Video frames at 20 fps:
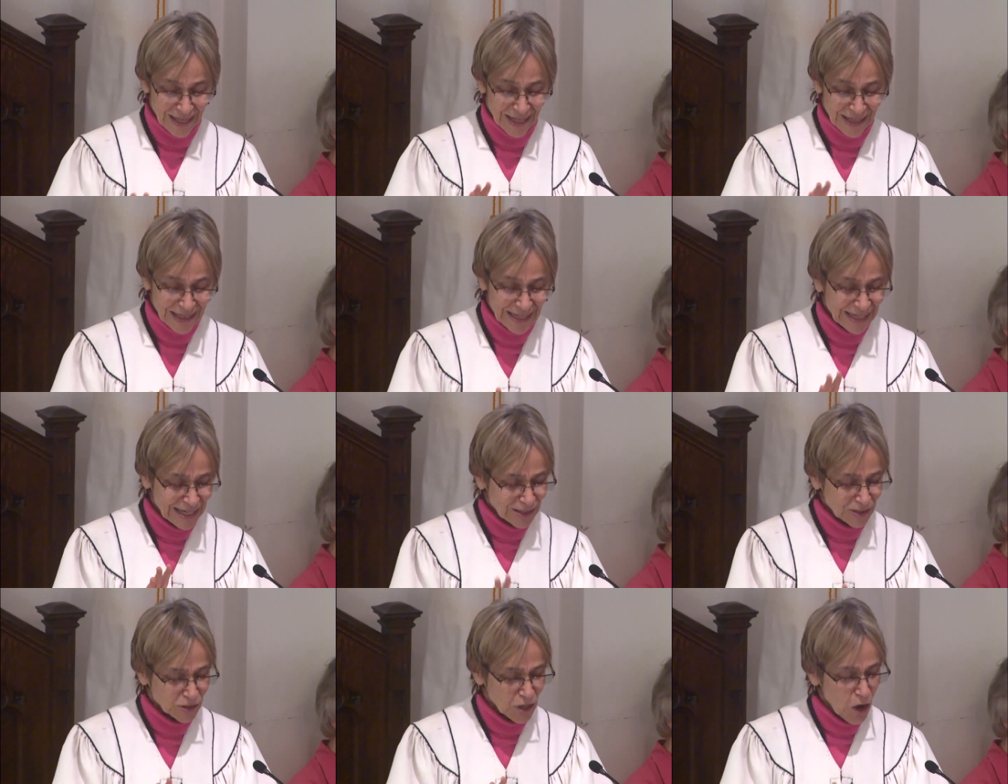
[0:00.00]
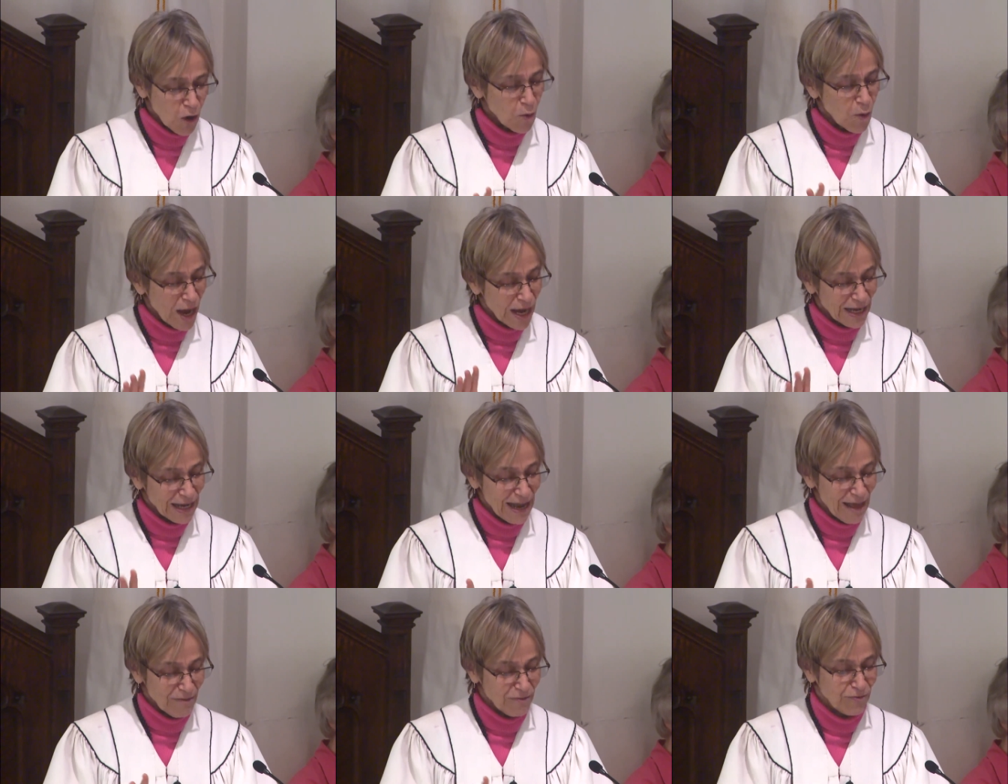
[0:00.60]
Little toe
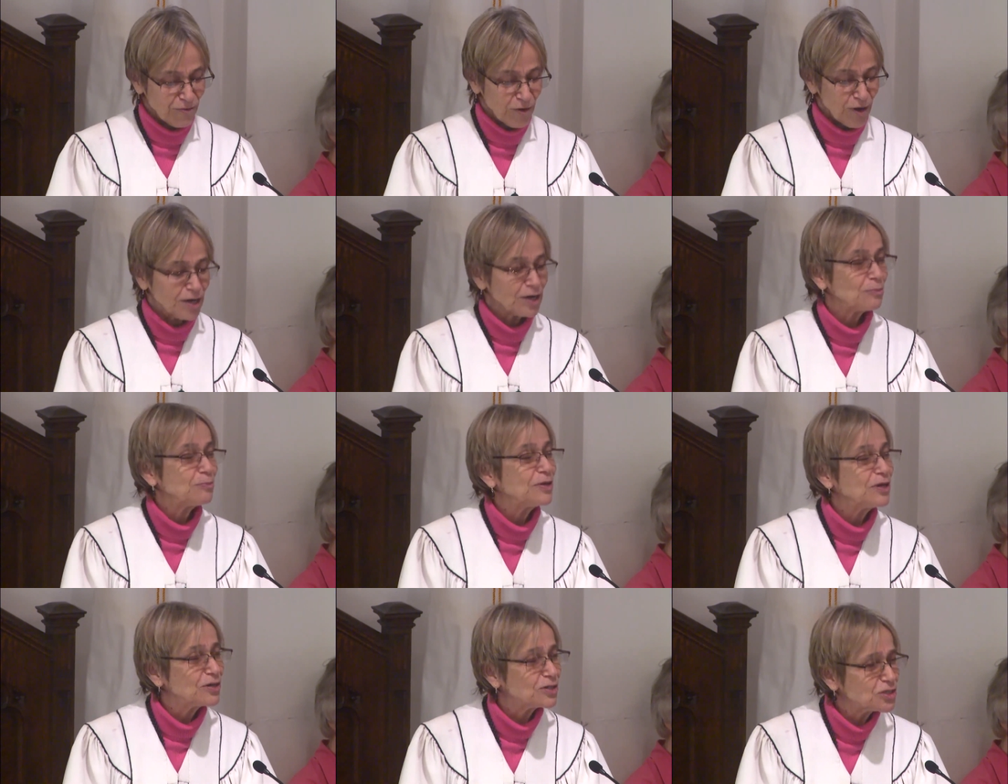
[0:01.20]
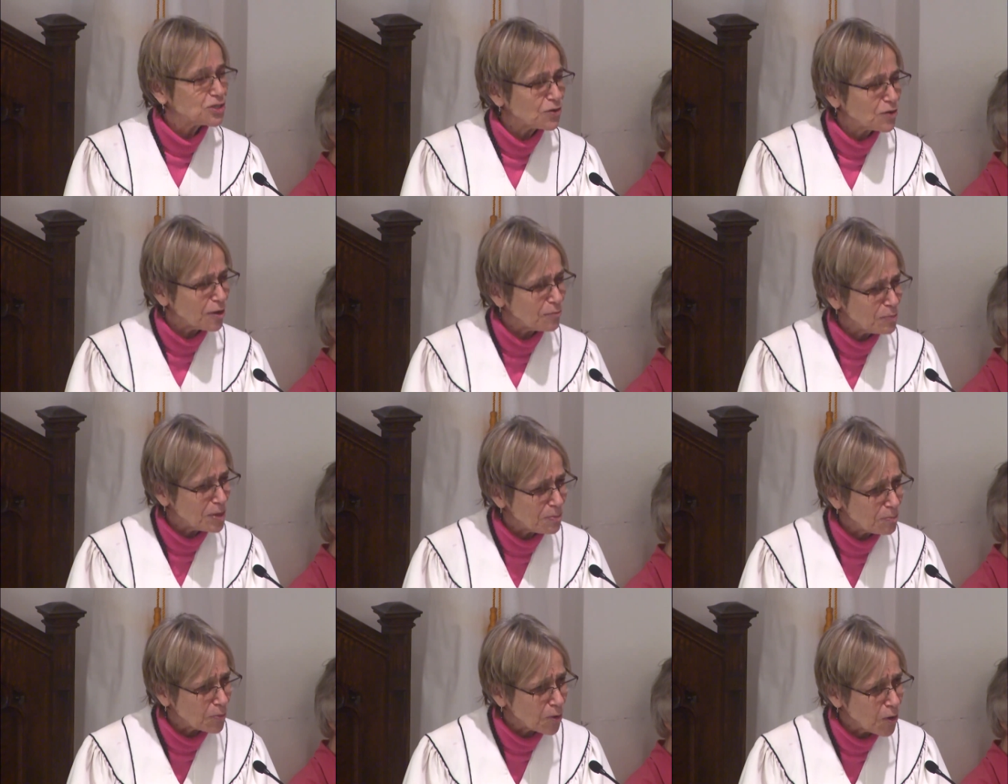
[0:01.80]
on left foot appears to have
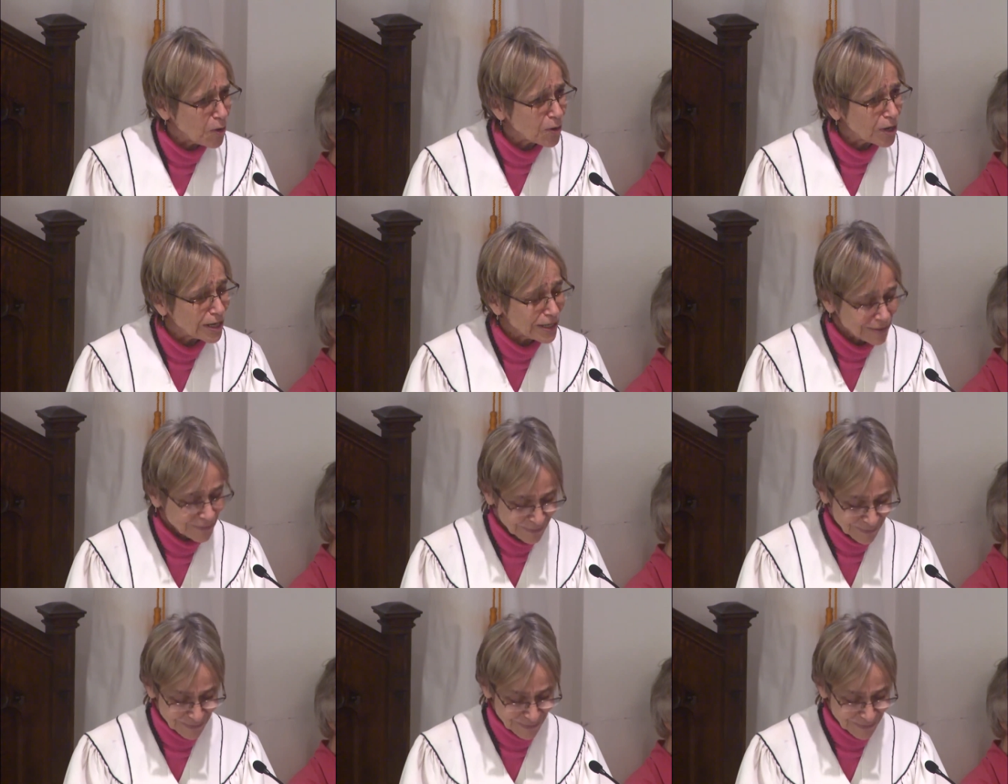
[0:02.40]
been broken."